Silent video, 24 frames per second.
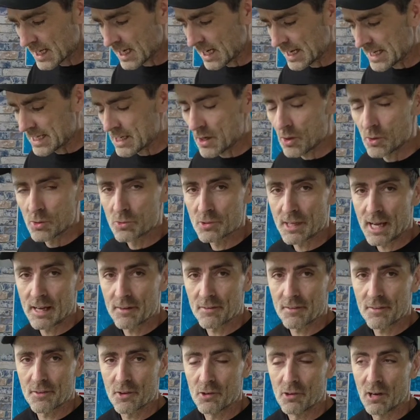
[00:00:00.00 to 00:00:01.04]
Clean it all
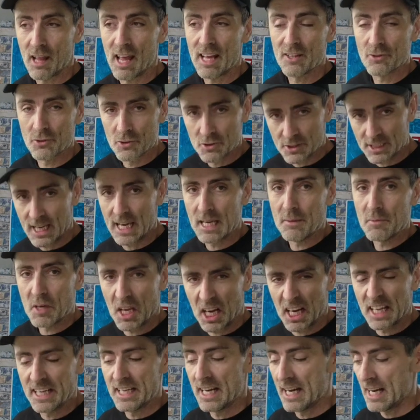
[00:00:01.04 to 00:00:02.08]
down thoroughly and just
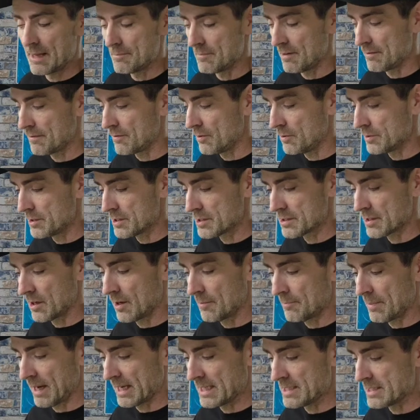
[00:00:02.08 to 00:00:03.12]
keep cleaning it before you
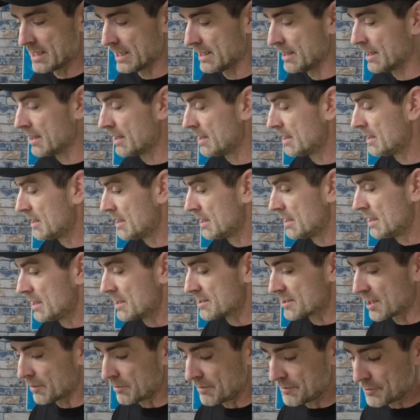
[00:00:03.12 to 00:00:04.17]
start painting.
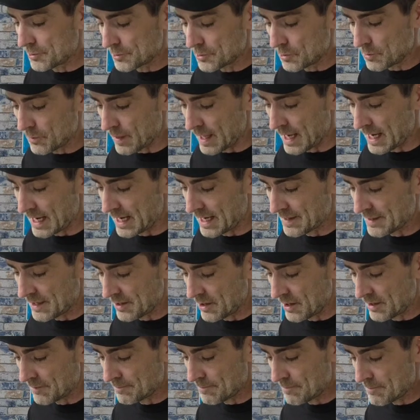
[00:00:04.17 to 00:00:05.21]
So we've done all that, and
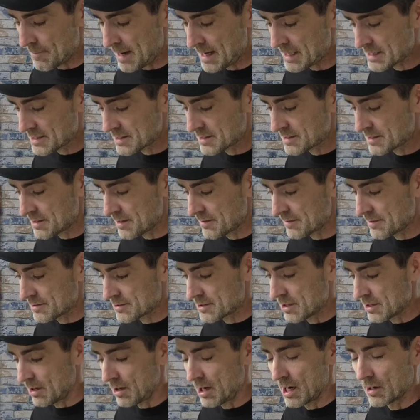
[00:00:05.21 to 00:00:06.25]
then I masked
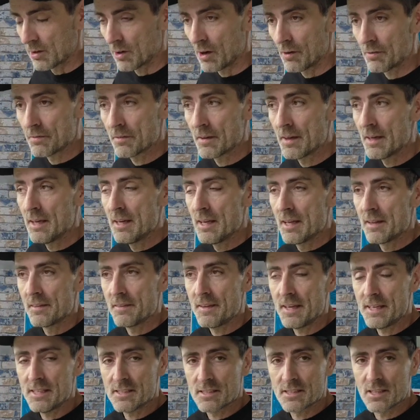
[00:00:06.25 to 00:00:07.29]
the tire off.
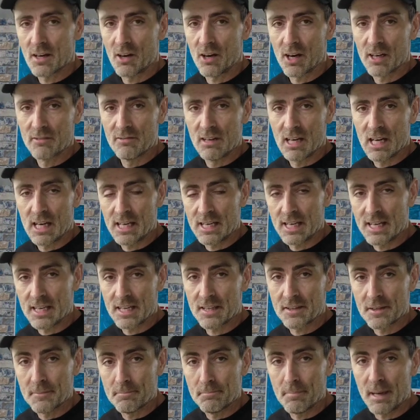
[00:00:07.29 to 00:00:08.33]
This tire really
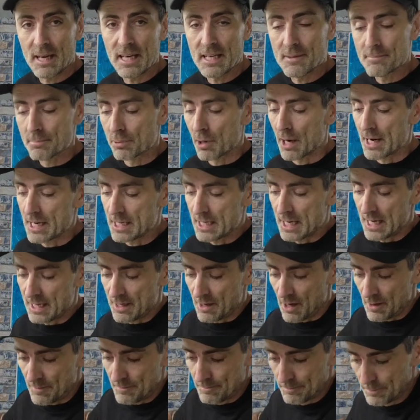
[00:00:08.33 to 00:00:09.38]
needed the bead
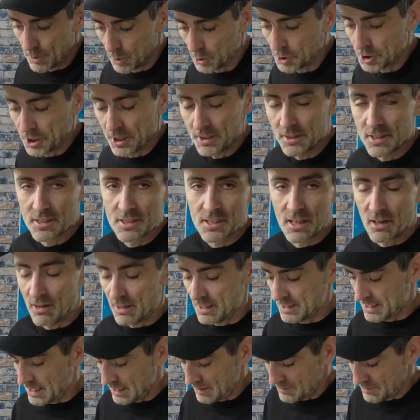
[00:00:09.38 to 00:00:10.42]
breaking and pushing the tire